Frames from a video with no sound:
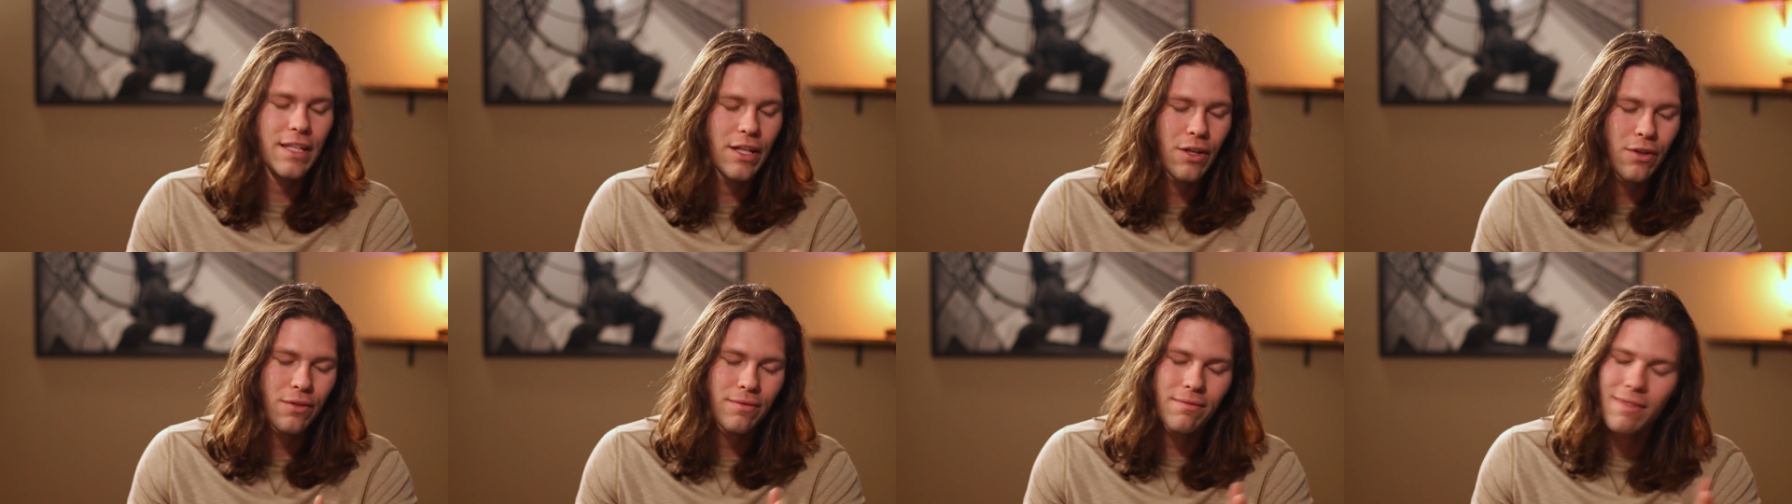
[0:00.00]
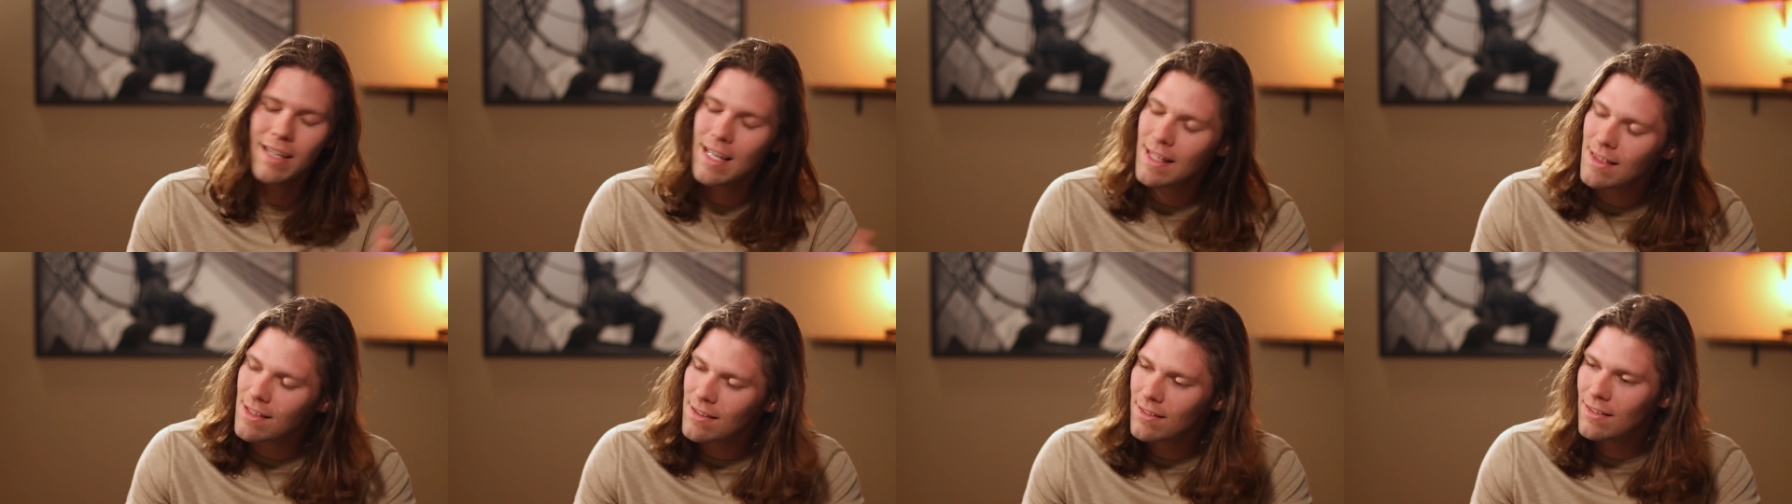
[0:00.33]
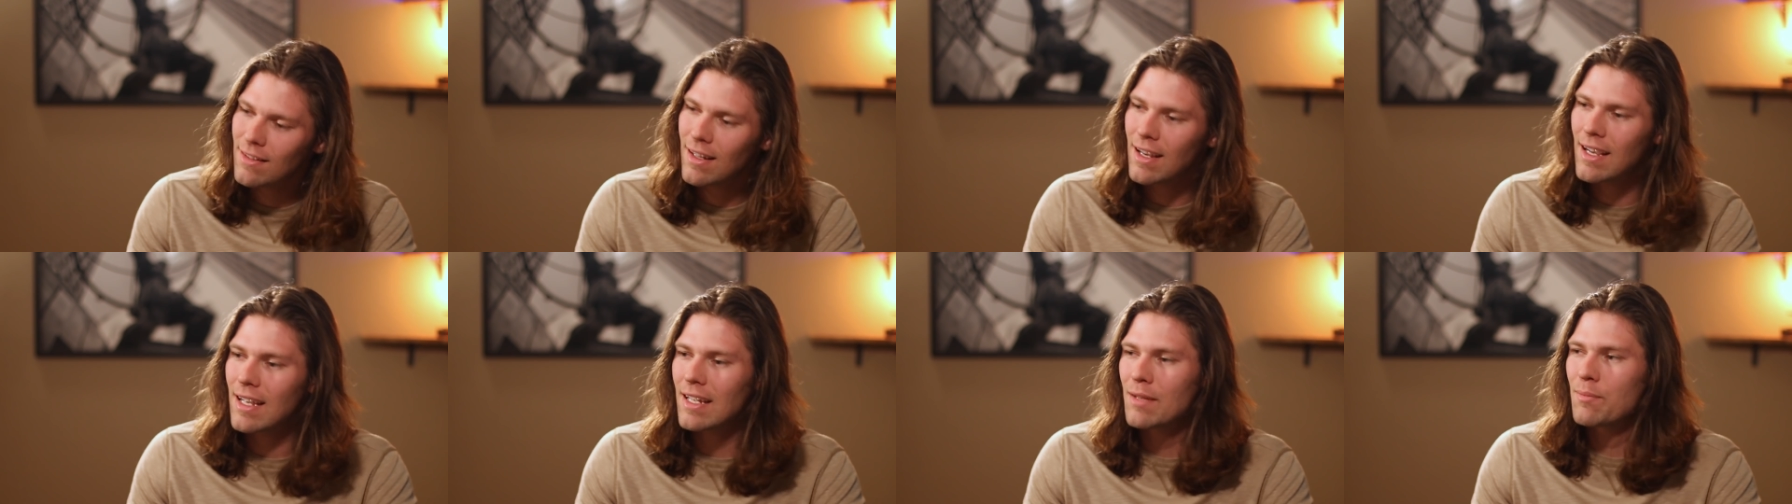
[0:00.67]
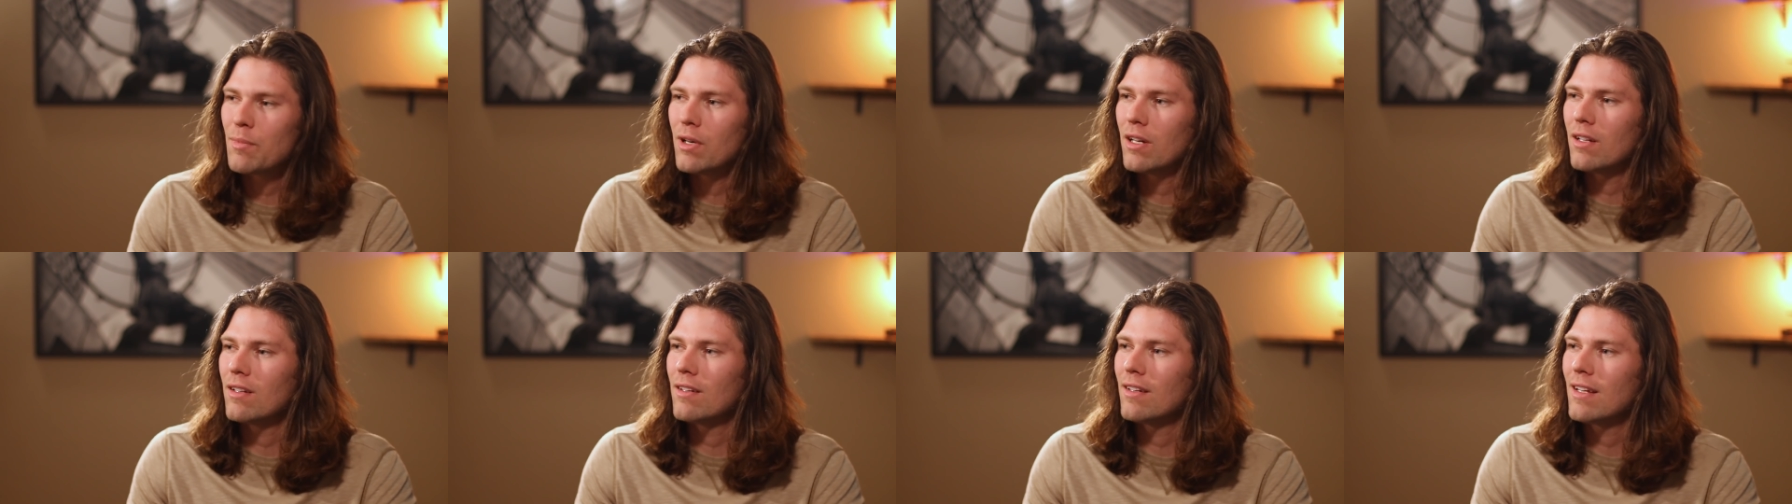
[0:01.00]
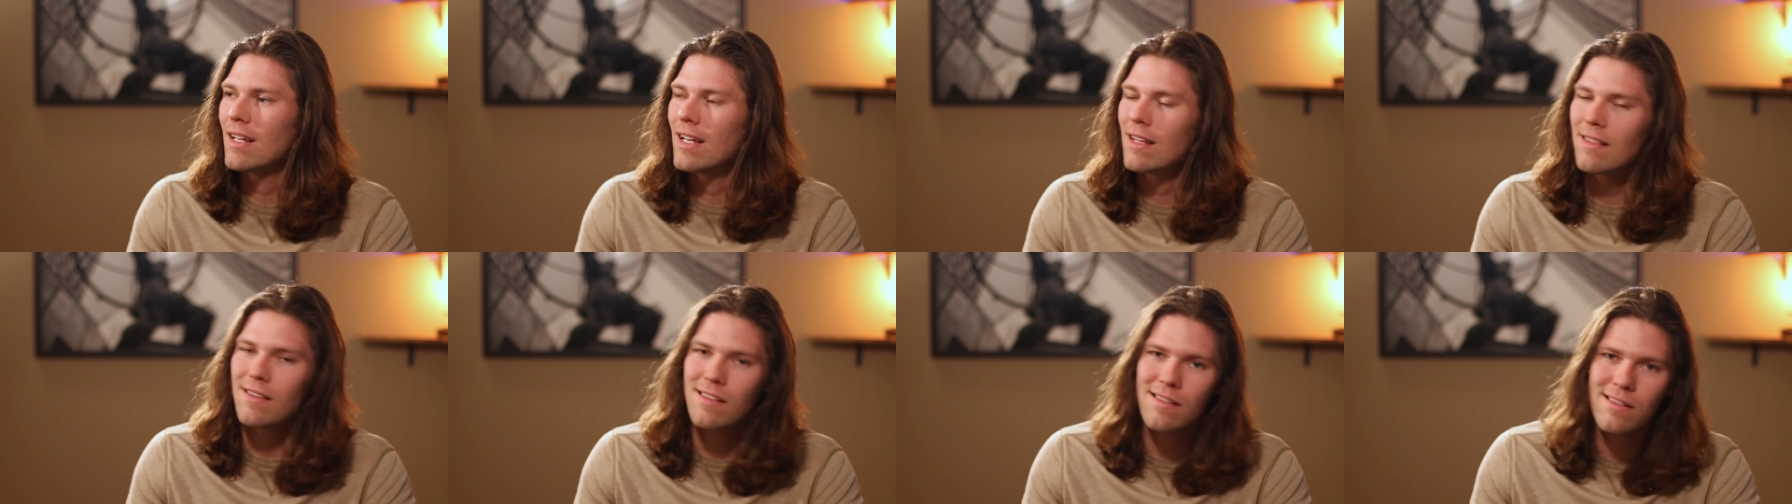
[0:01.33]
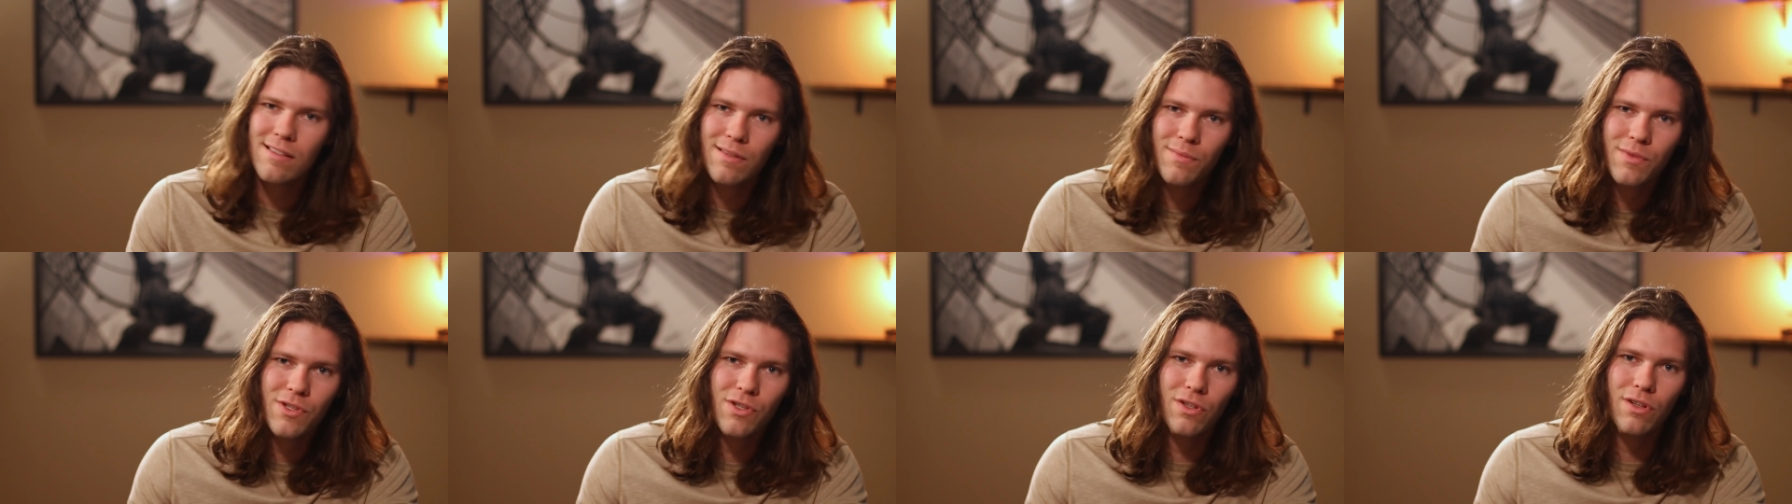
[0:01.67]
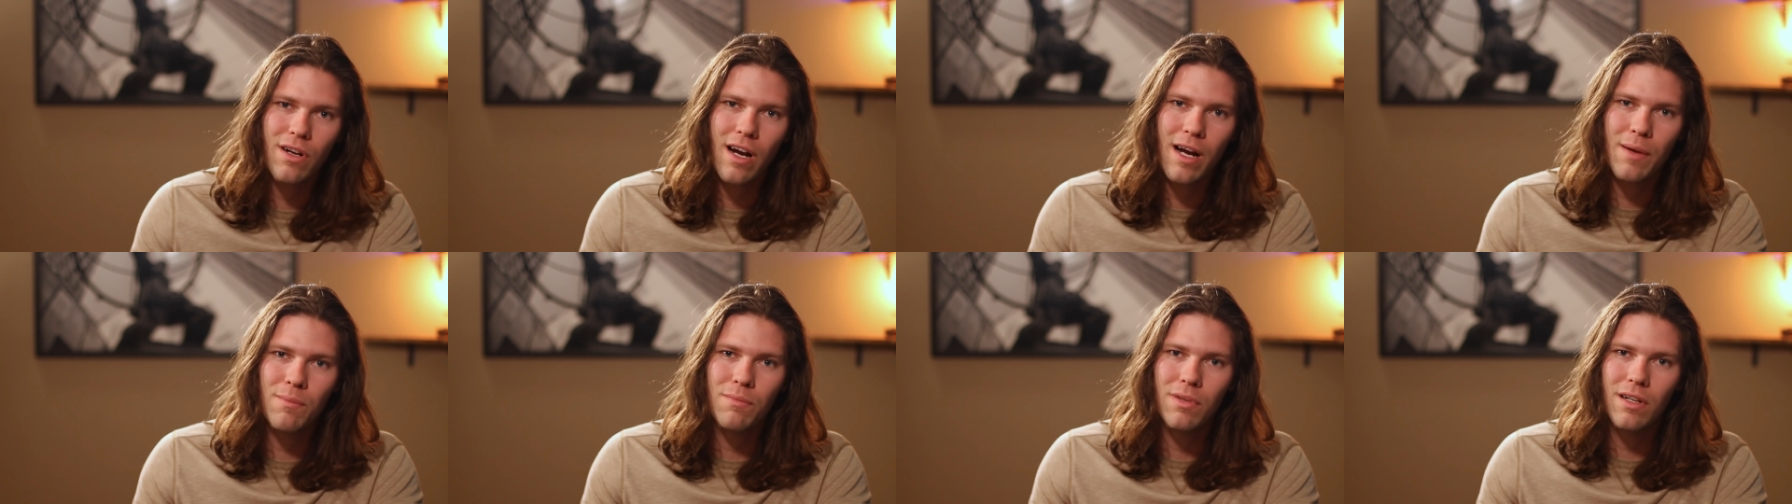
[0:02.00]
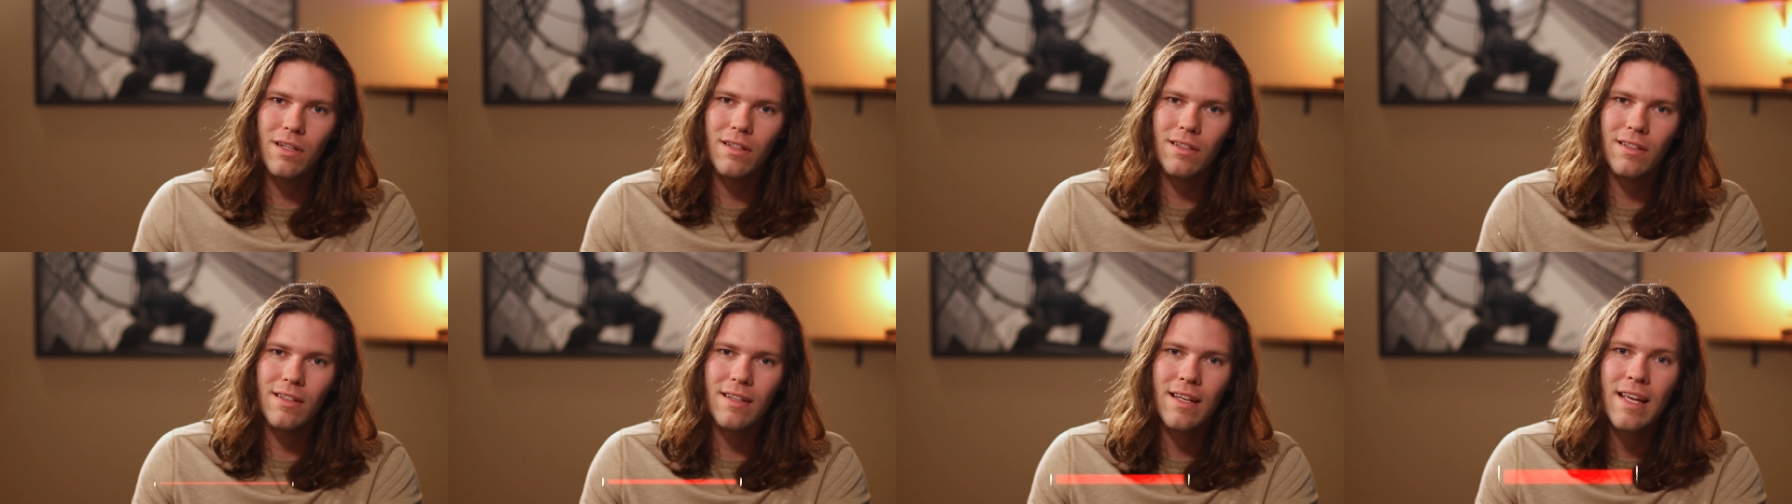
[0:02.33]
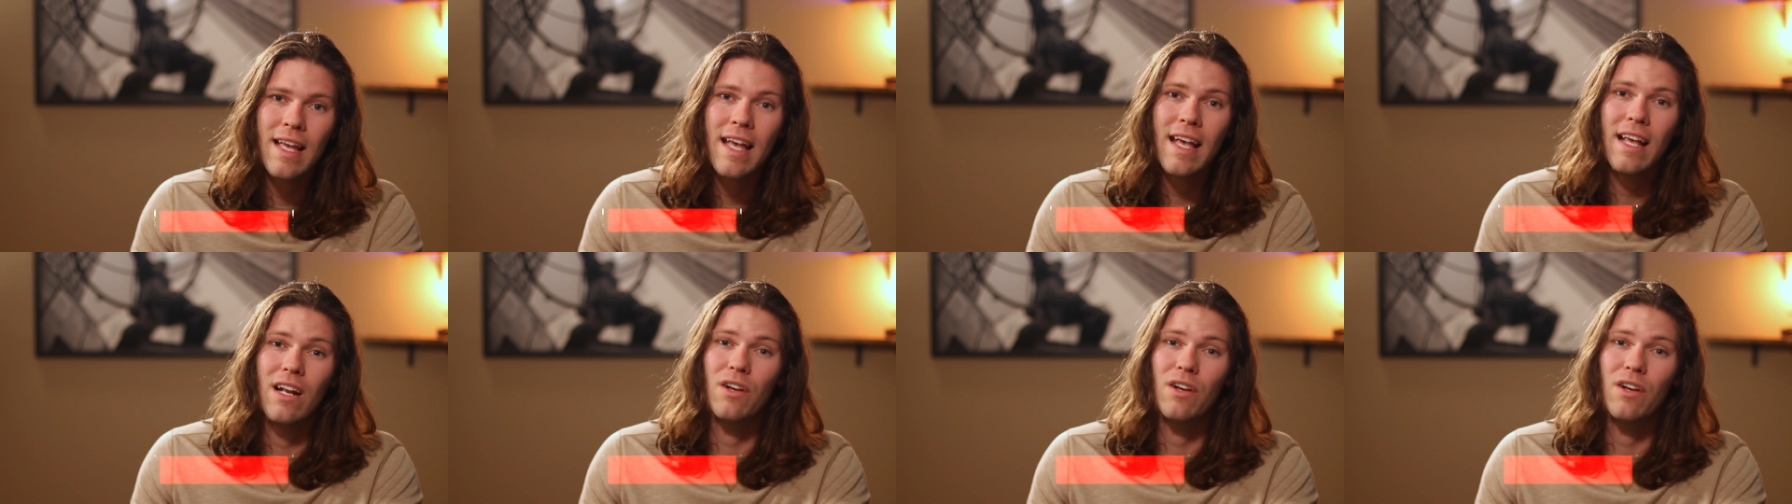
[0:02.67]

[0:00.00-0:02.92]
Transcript: You know, hit the like button, hit the subscribe button.